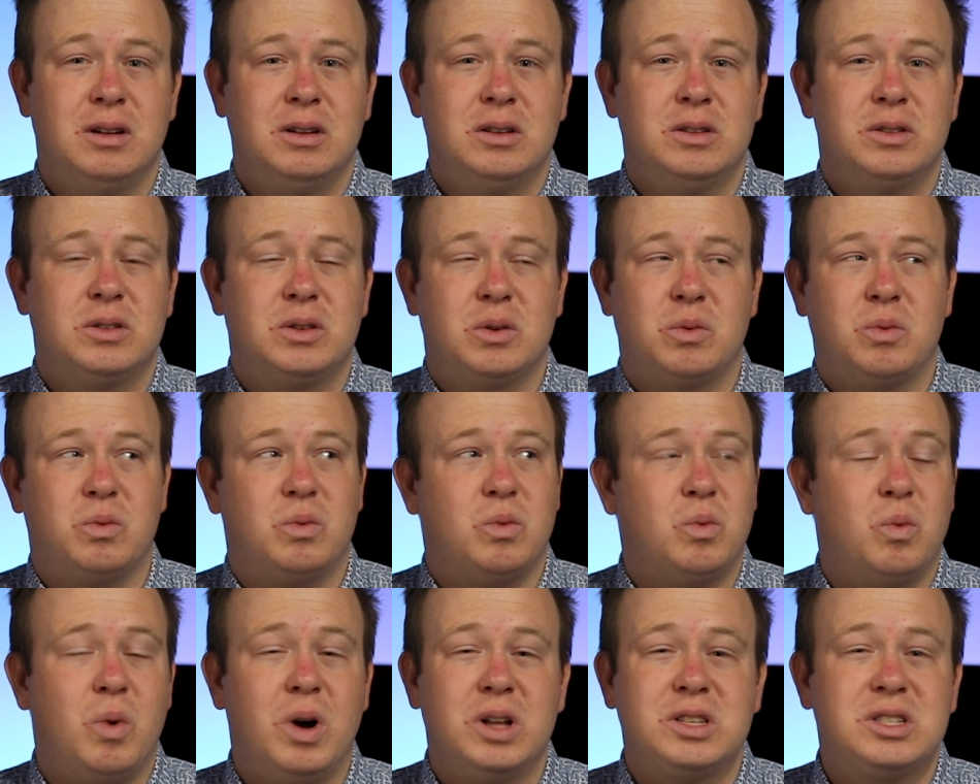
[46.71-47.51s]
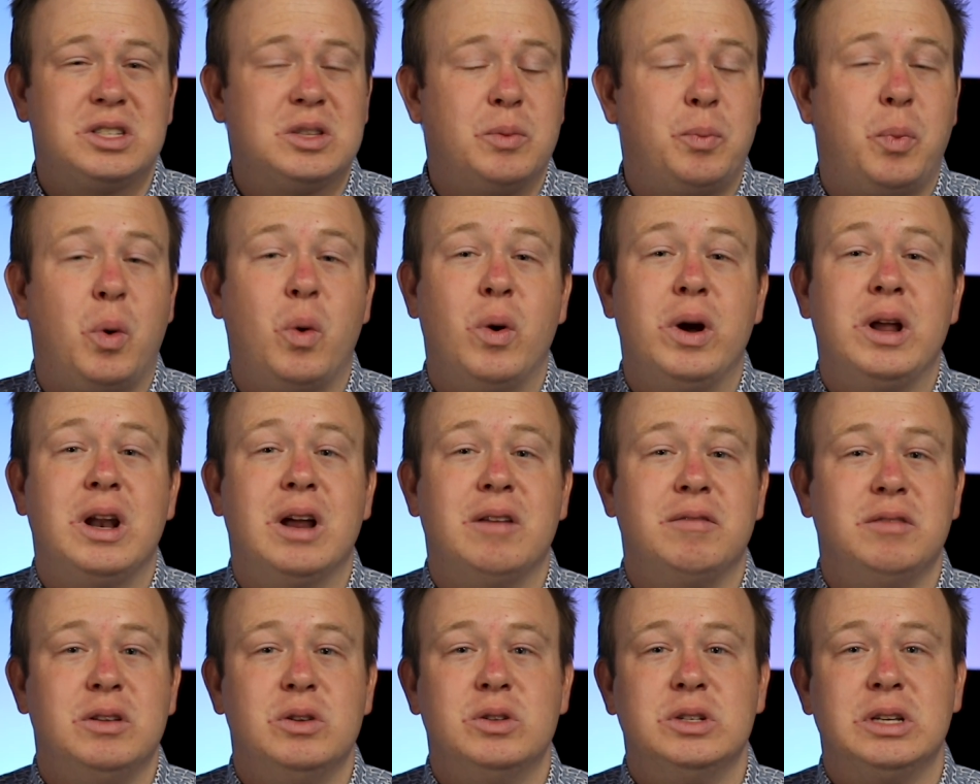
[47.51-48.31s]
So what's the point
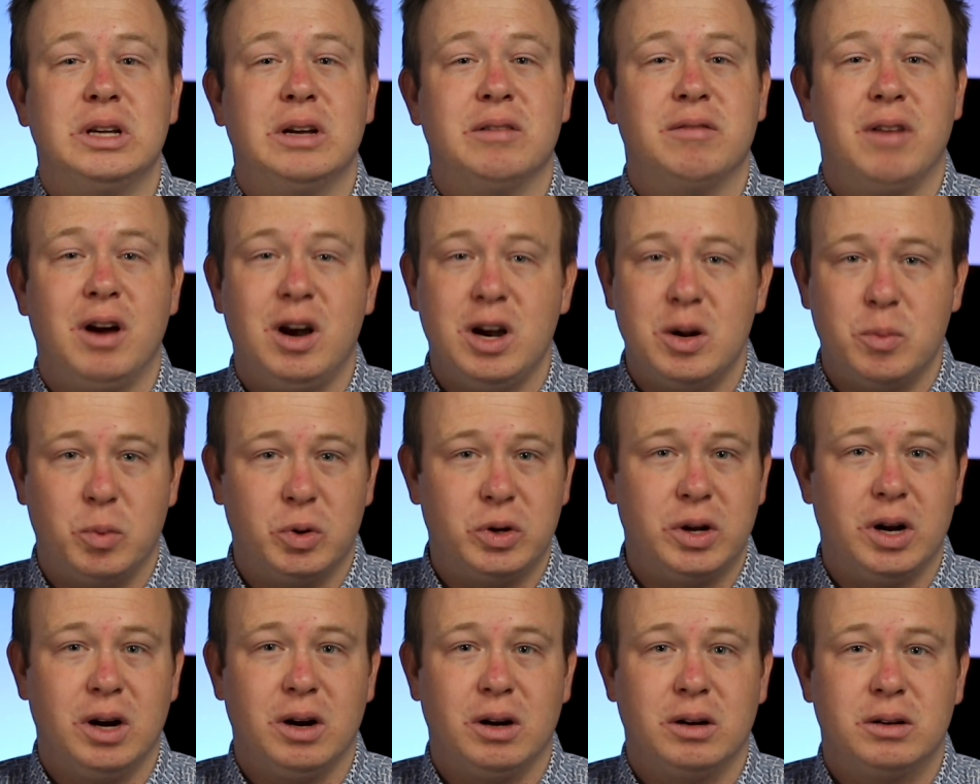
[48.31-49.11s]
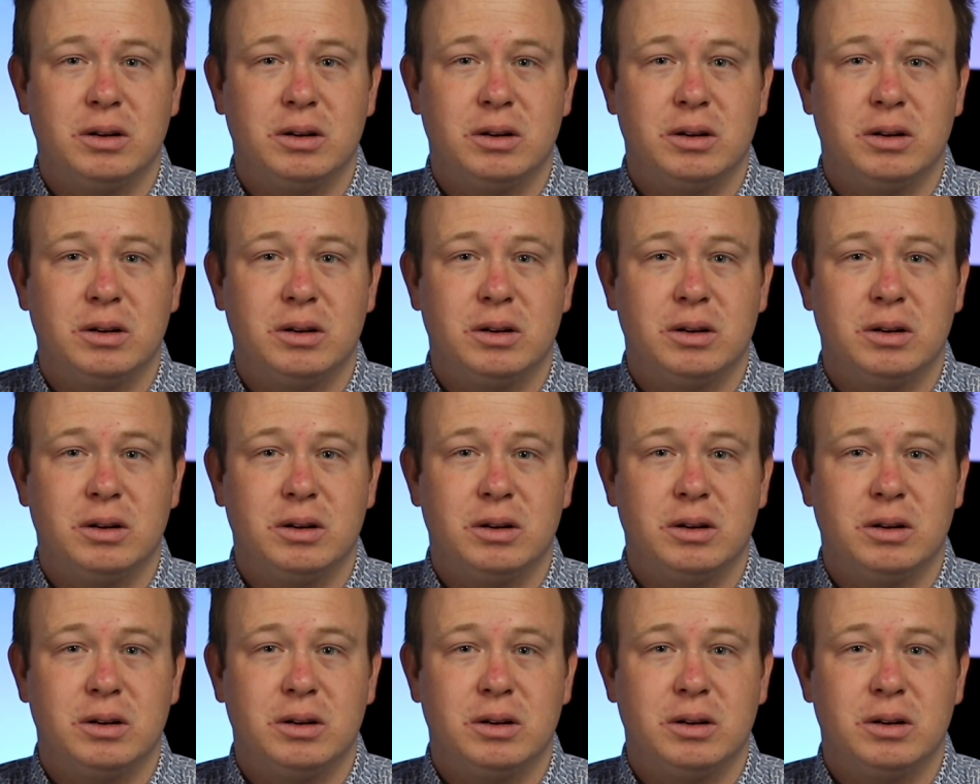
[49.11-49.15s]
of using a variable here?